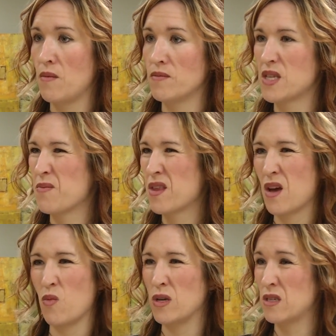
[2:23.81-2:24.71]
something
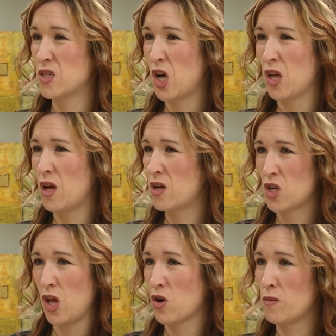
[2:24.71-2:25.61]
that wasn't
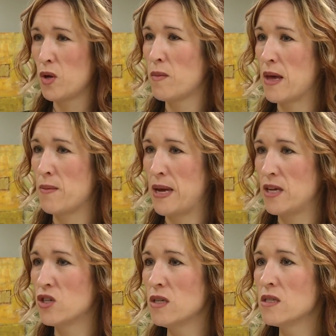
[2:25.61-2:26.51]
tolerable by the
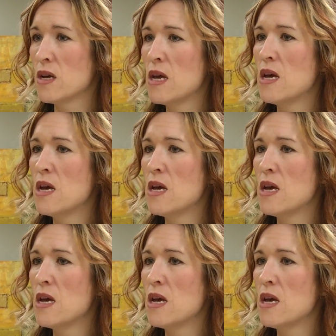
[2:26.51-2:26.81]
patient.